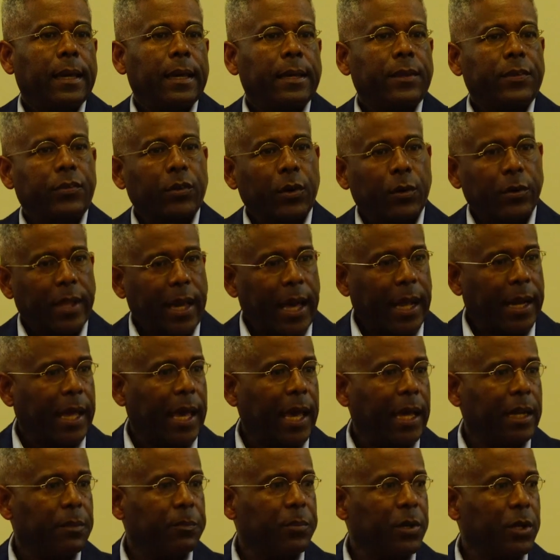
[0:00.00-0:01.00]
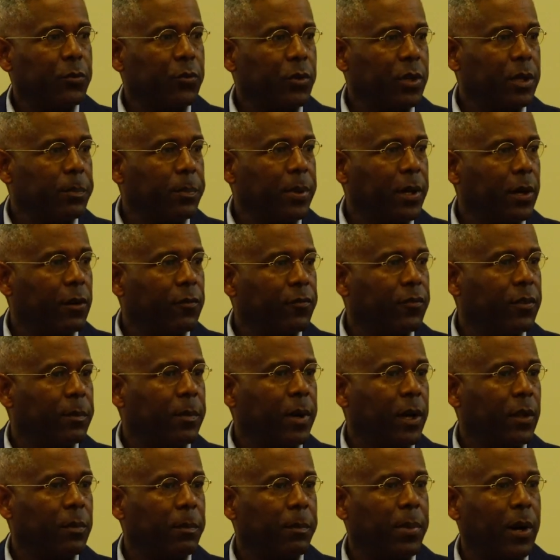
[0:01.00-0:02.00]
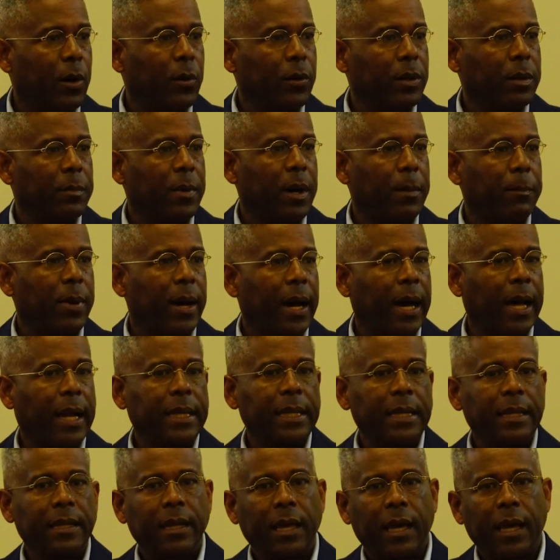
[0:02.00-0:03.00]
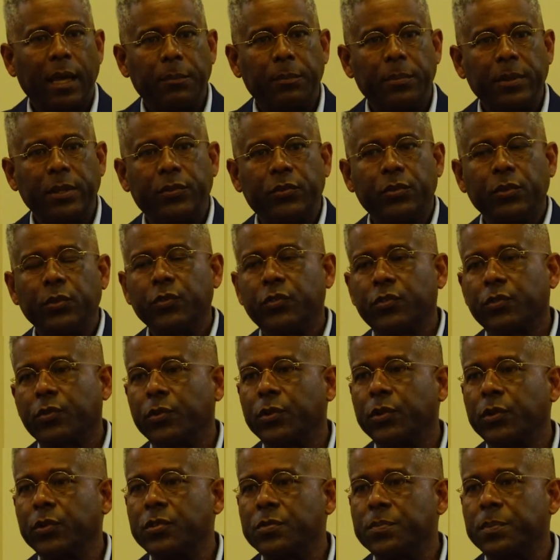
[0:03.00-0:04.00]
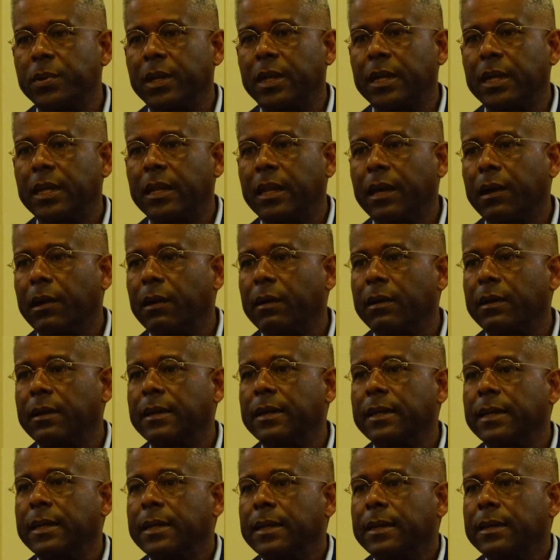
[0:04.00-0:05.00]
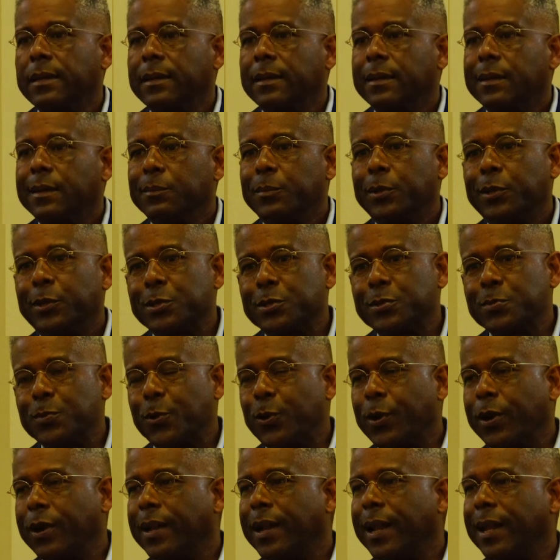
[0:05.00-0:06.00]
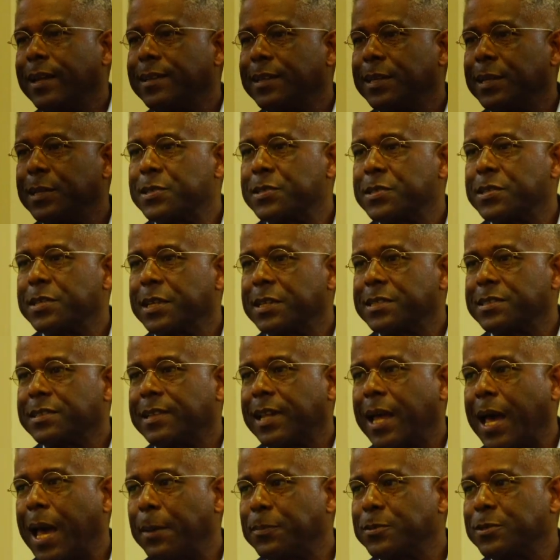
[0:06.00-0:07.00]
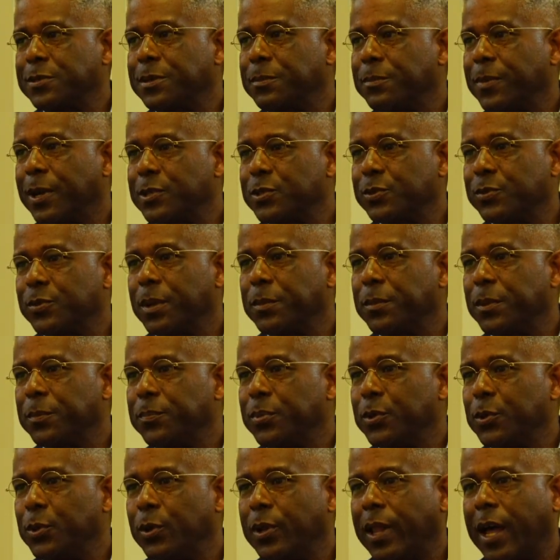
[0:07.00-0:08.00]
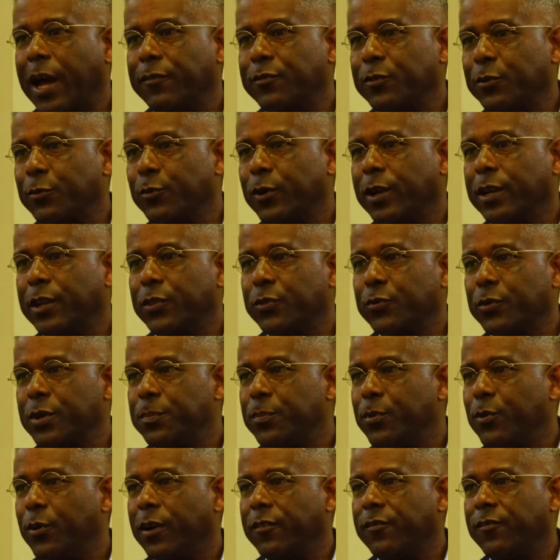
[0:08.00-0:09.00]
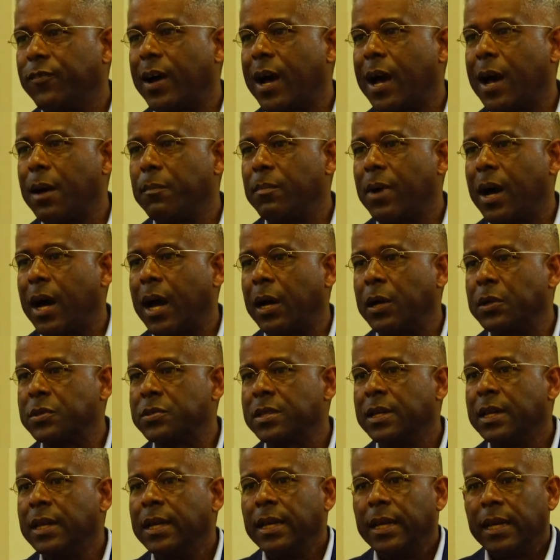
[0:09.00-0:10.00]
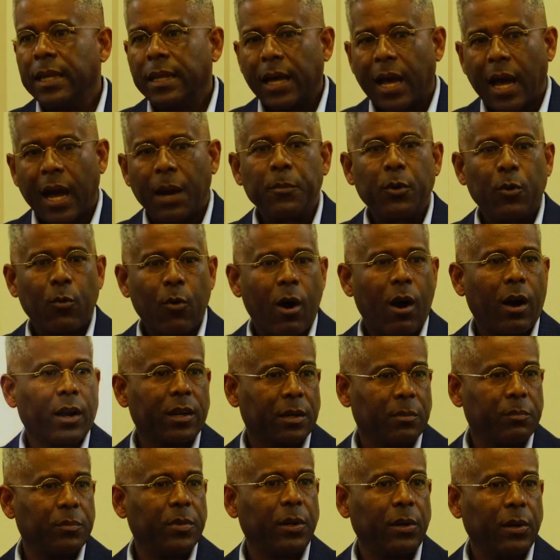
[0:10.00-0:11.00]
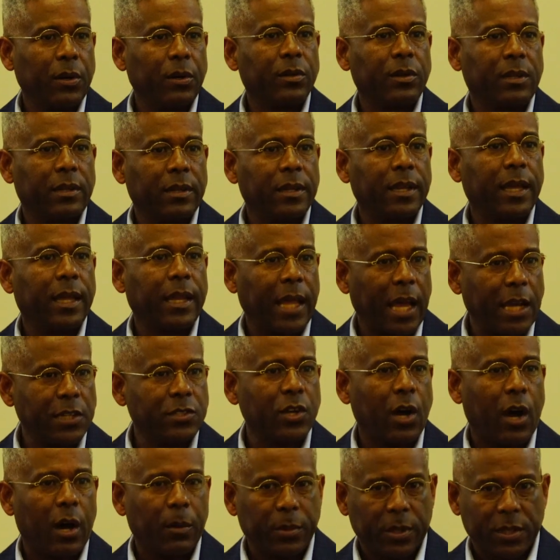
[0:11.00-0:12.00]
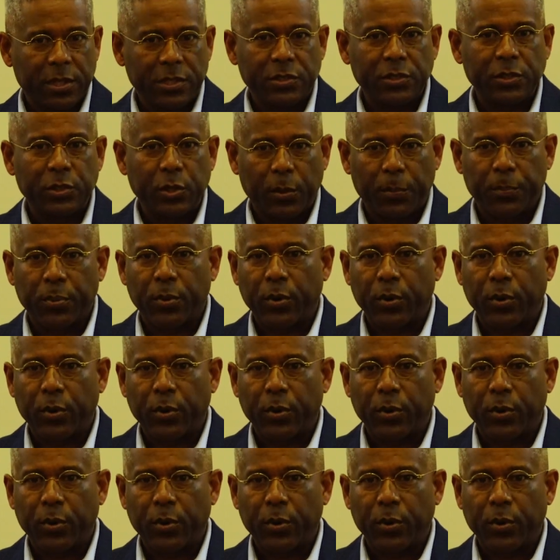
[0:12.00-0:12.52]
And so that had to be rebuilt from other bone in my body, and there had to be 2 screws put in there. This morning I did 6 laps in my swimming pool after running 3.5 miles. I'm a walking miracle, and that's all I can do.